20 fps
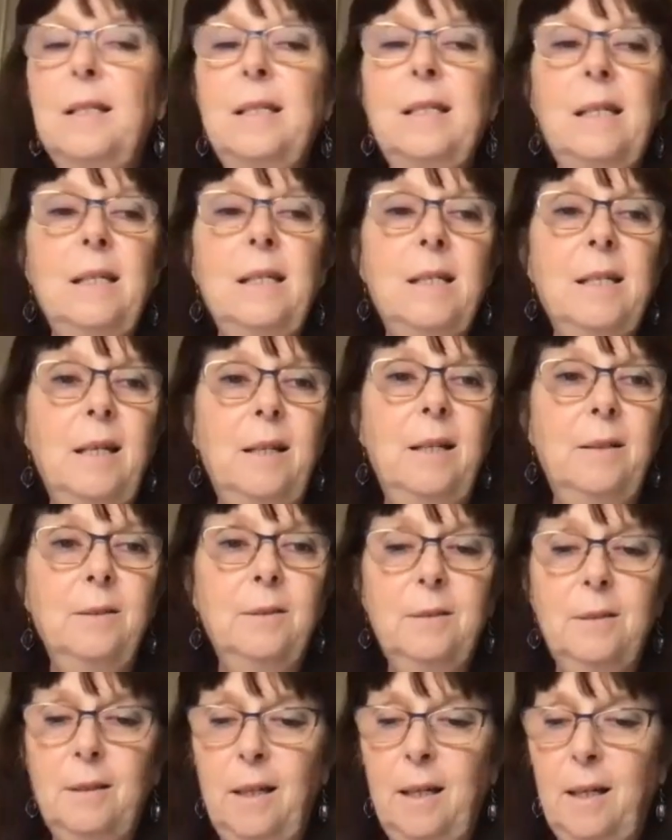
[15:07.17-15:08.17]

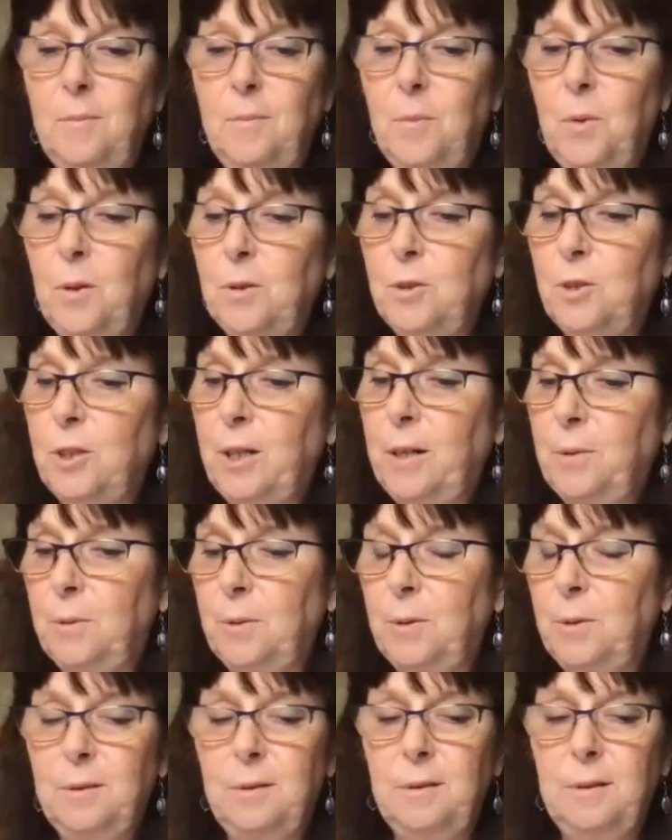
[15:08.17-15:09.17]
detailed and more
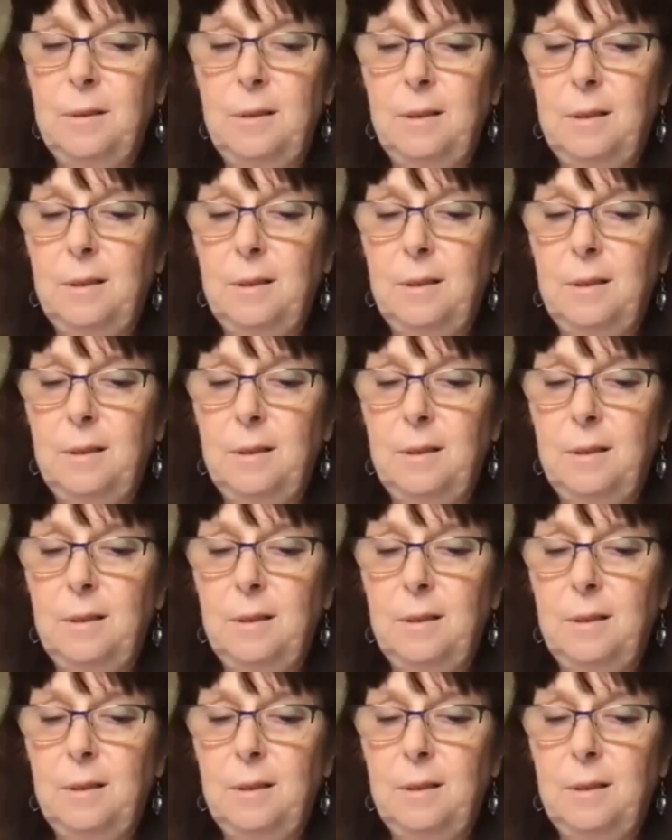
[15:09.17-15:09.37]
general